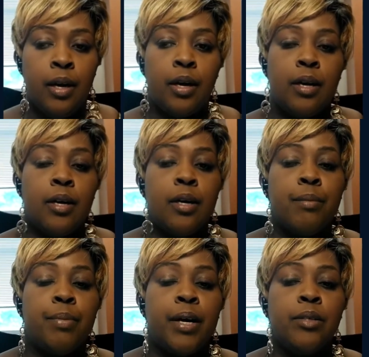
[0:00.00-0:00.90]

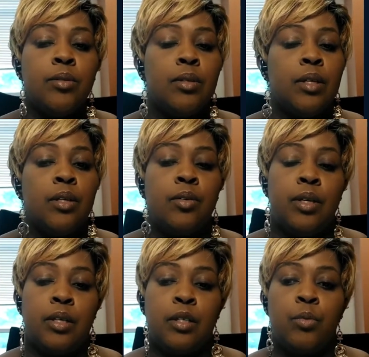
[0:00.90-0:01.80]
by using
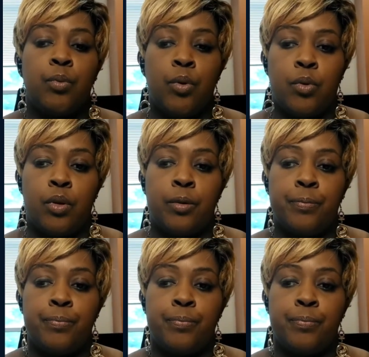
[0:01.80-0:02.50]
Internet Explorer.